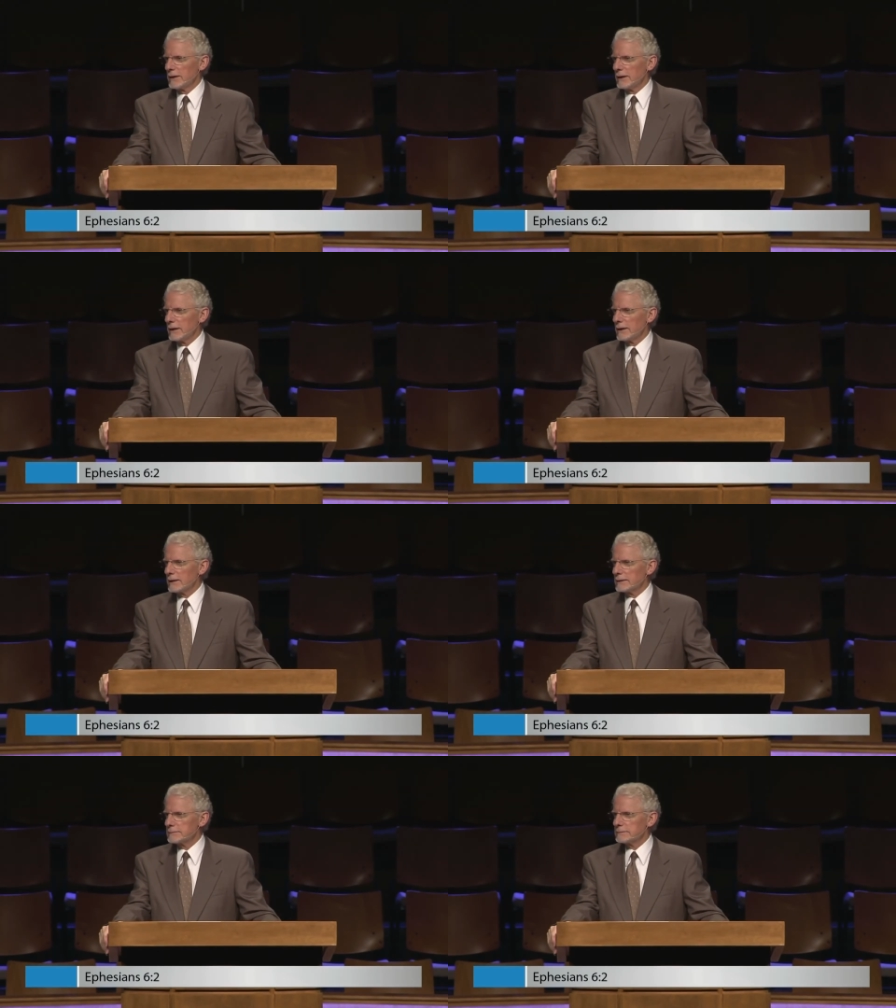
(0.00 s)

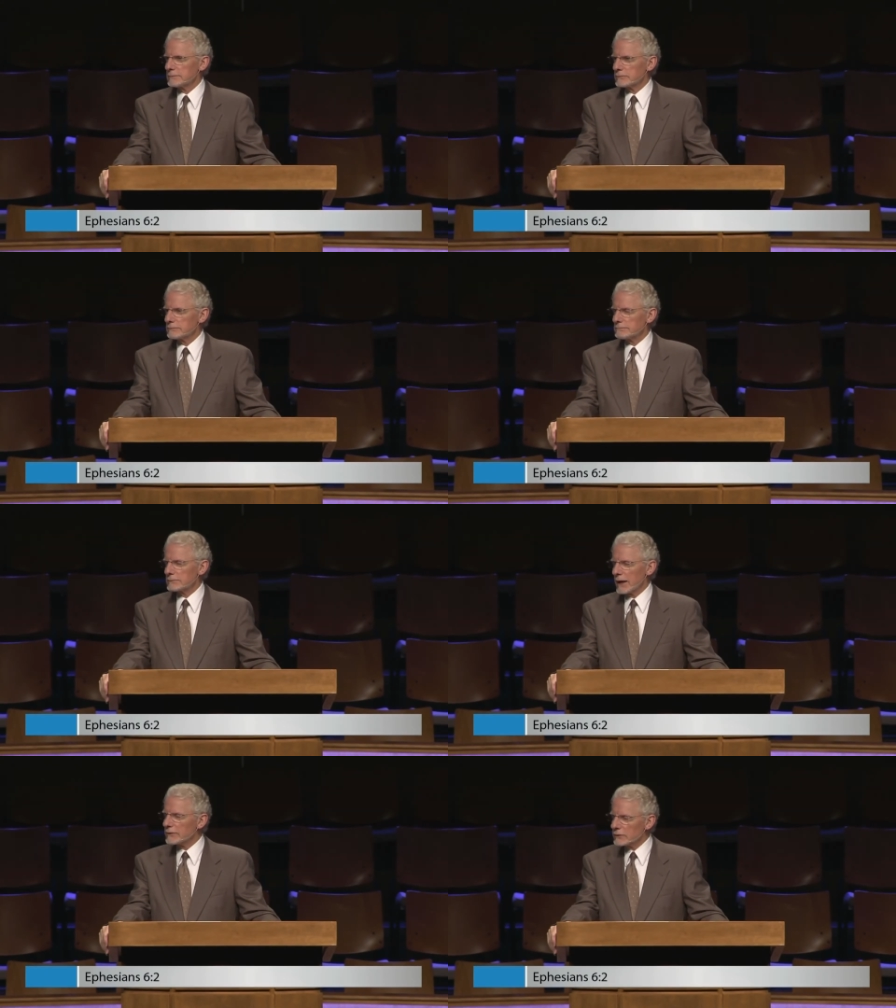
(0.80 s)
Um,
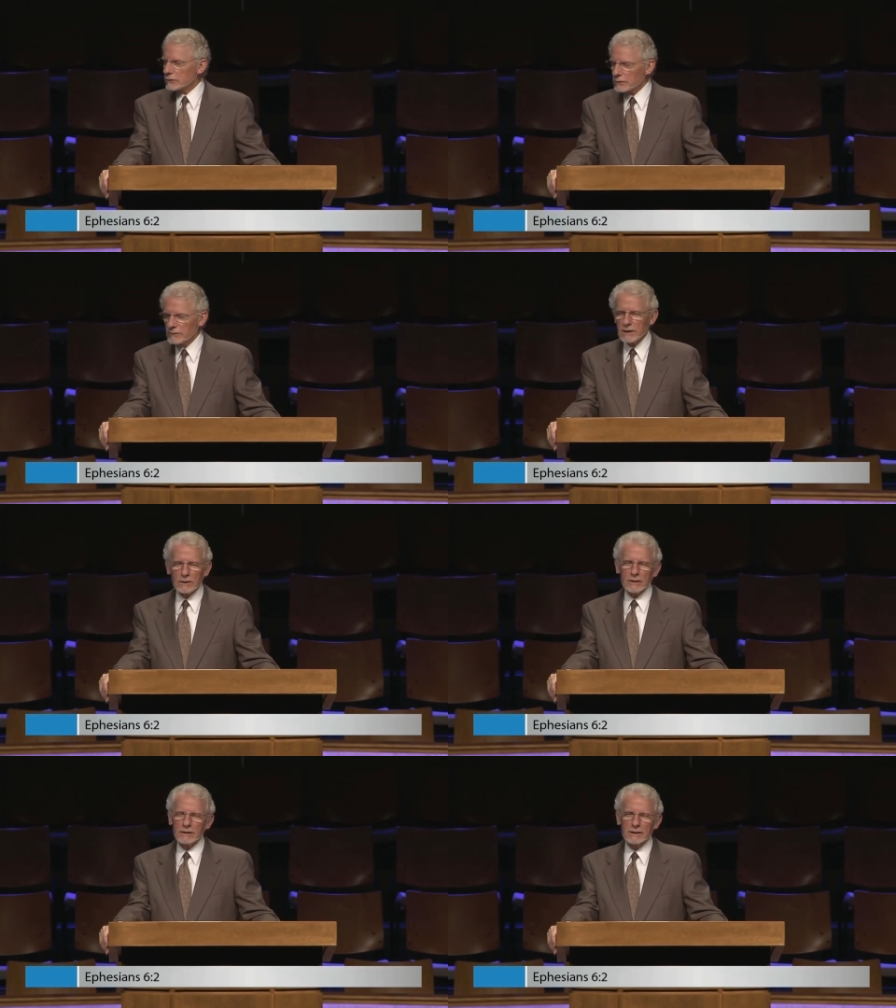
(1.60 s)
rather
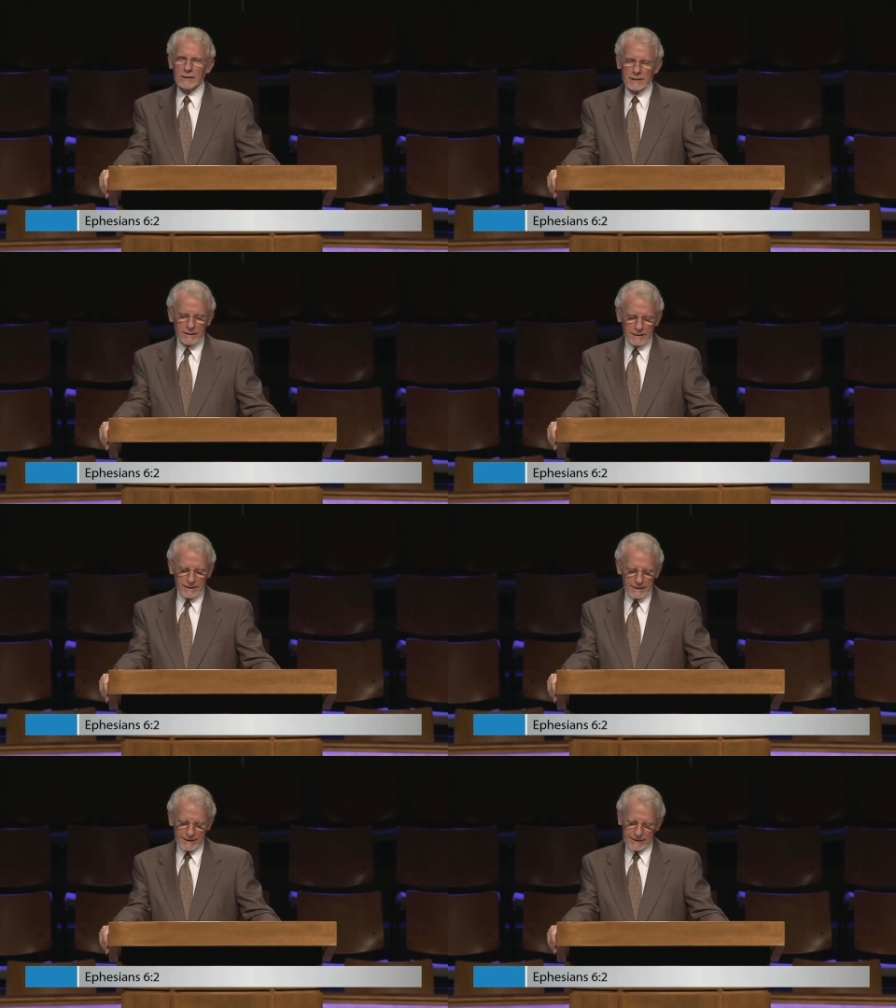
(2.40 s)
severe.
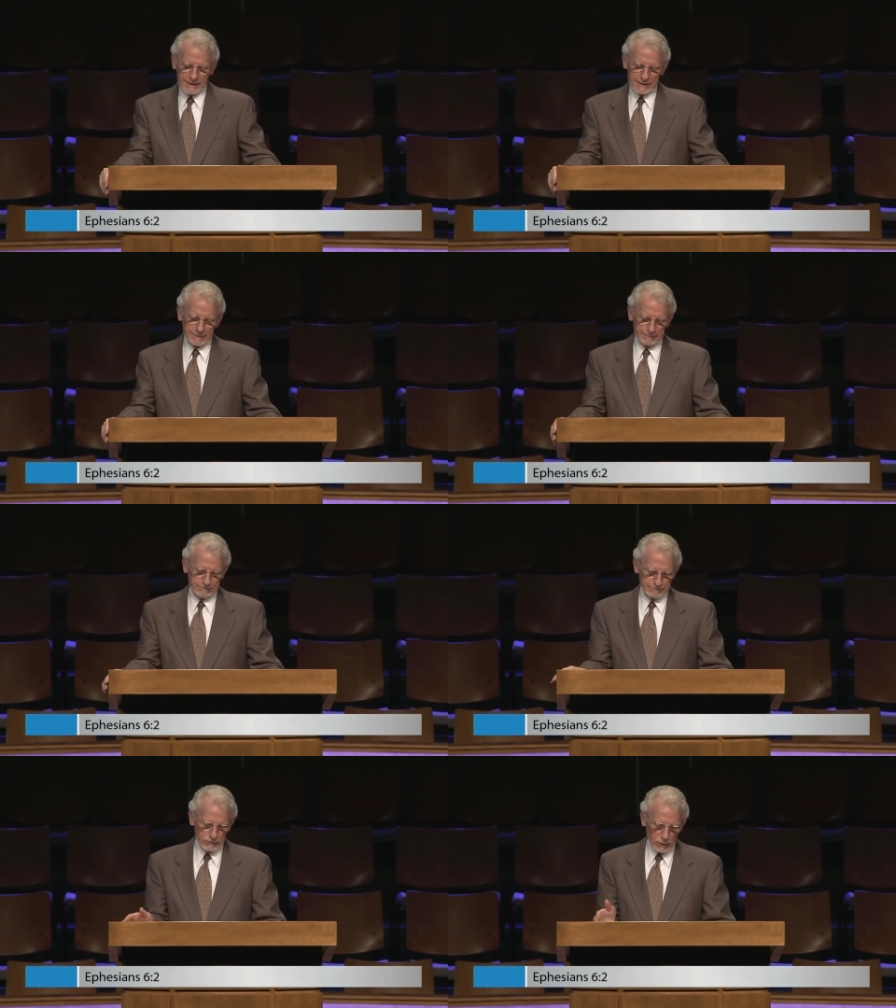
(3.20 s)
Um,
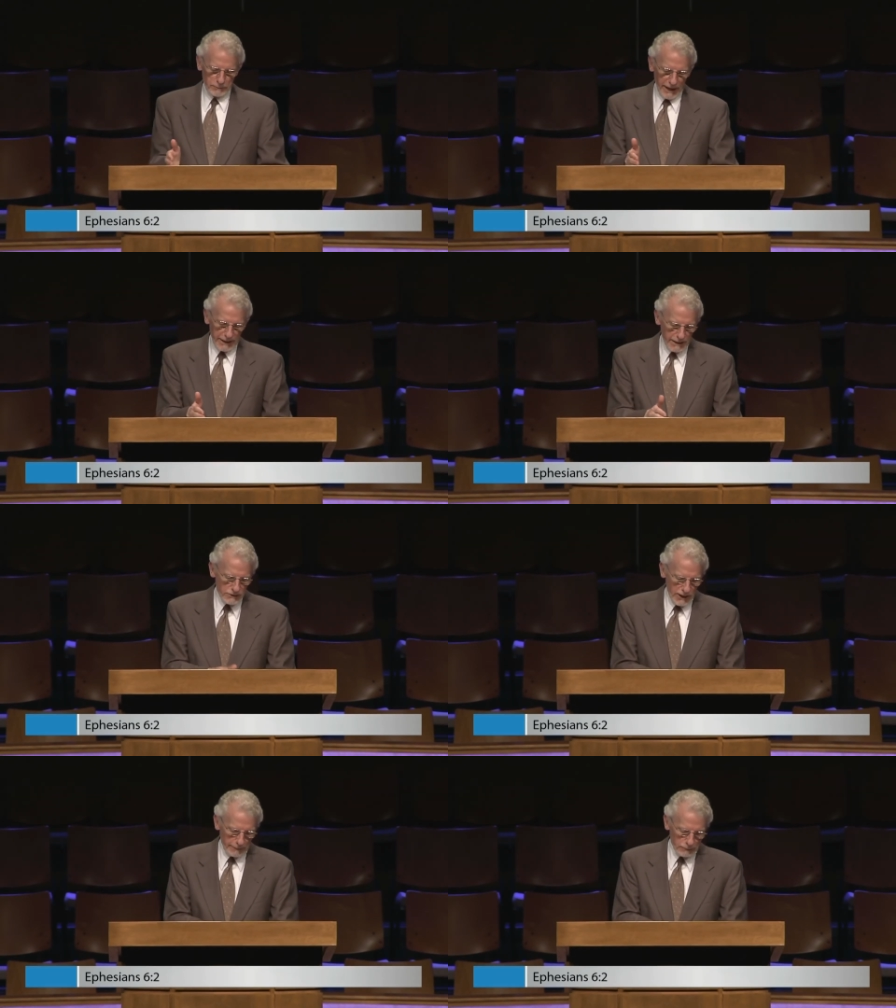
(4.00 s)
so, back in
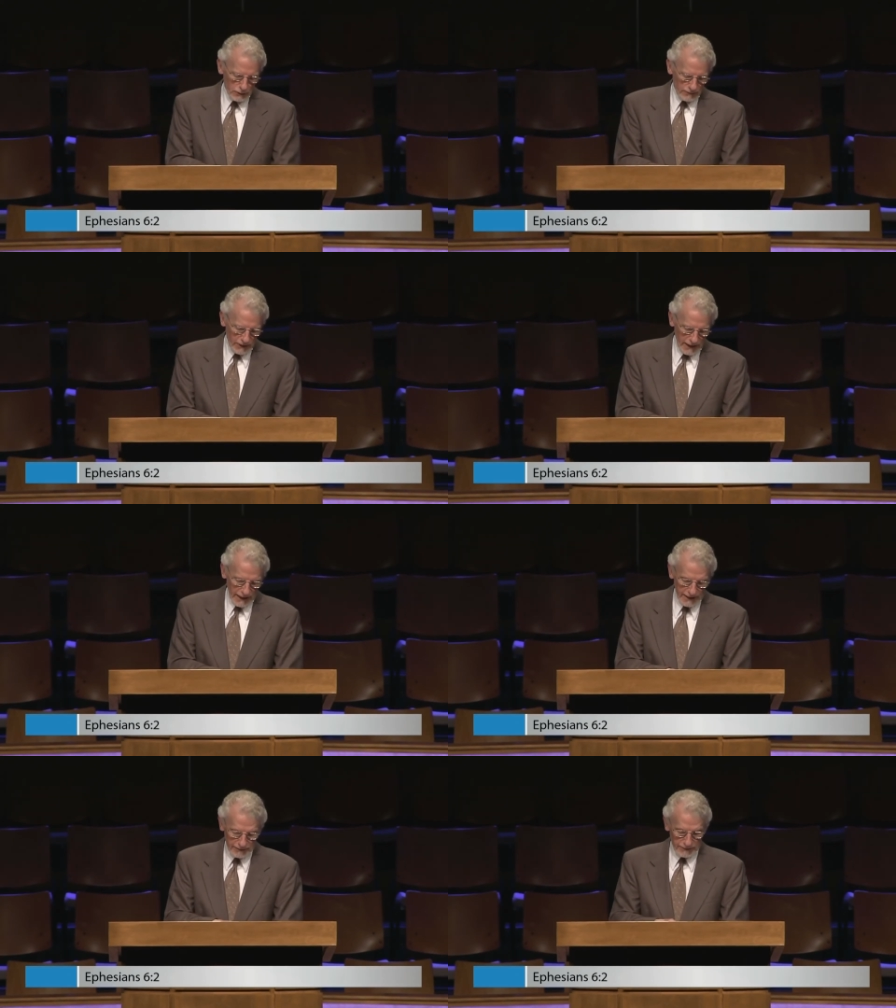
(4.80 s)
chapter
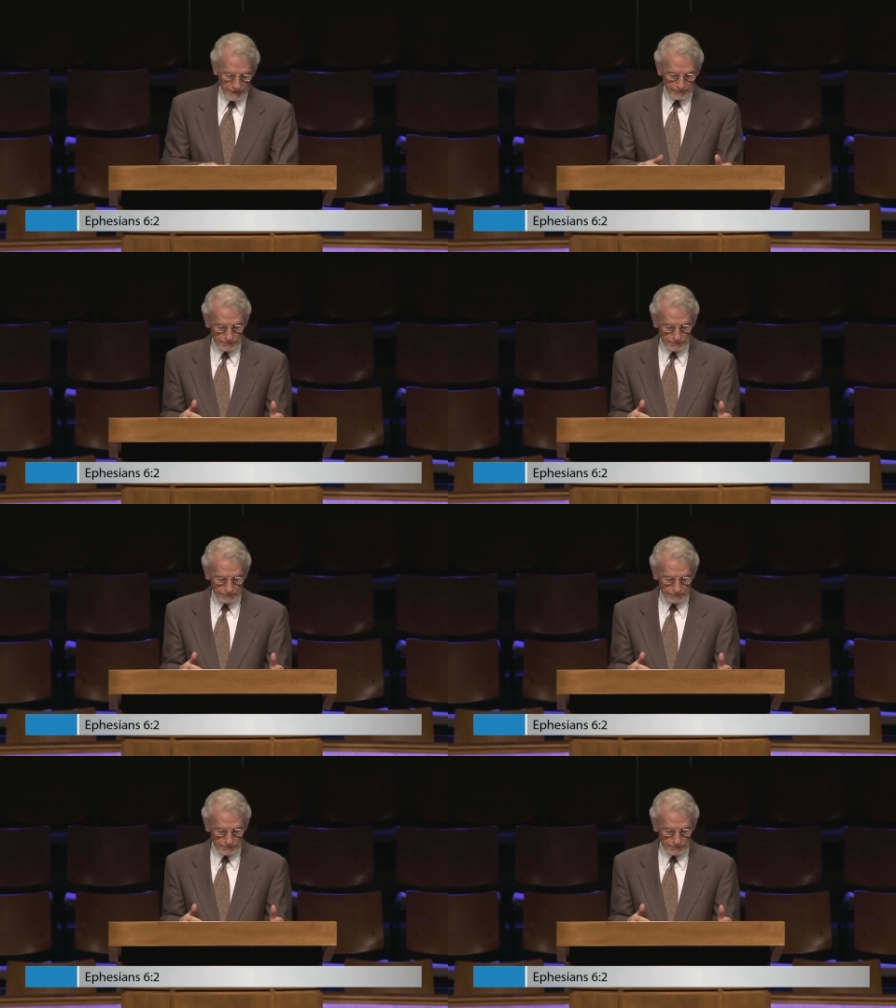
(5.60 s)
5,